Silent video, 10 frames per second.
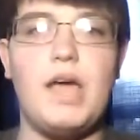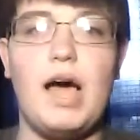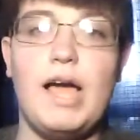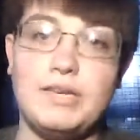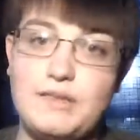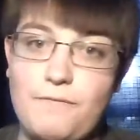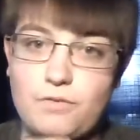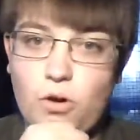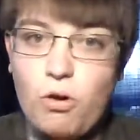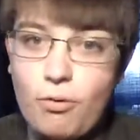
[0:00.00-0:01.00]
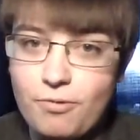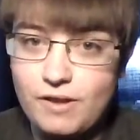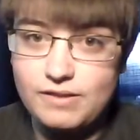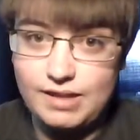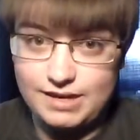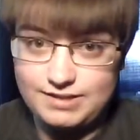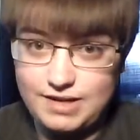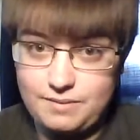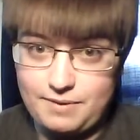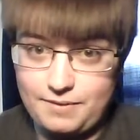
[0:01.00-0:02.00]
except for the whole thing that I
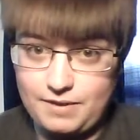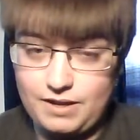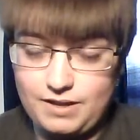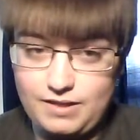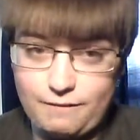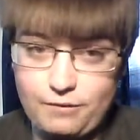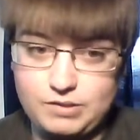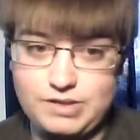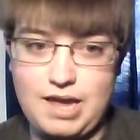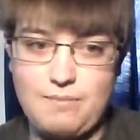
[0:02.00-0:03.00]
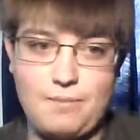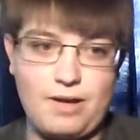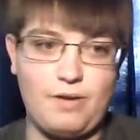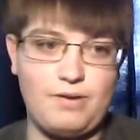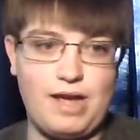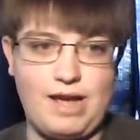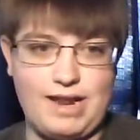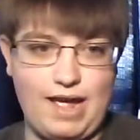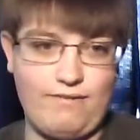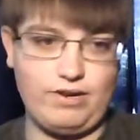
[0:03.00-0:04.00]
said about in the first game about
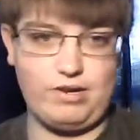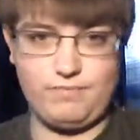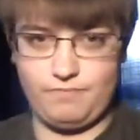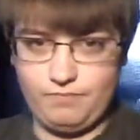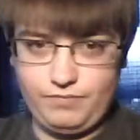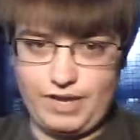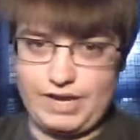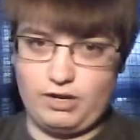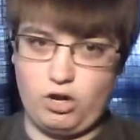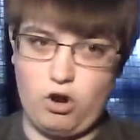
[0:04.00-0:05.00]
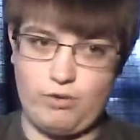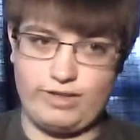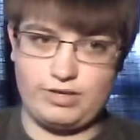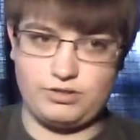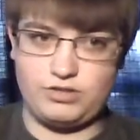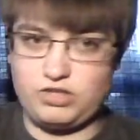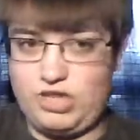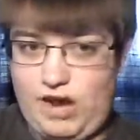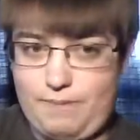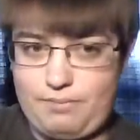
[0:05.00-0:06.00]
not having to like go and then just
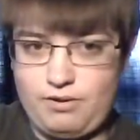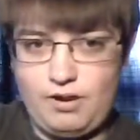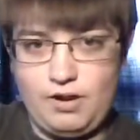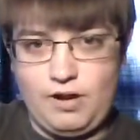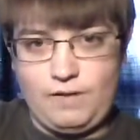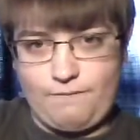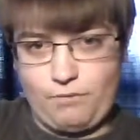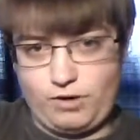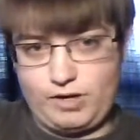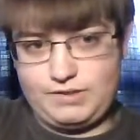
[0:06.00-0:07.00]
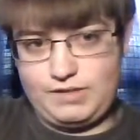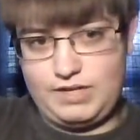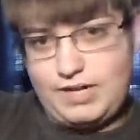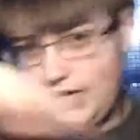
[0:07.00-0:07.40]
stop for a cutscene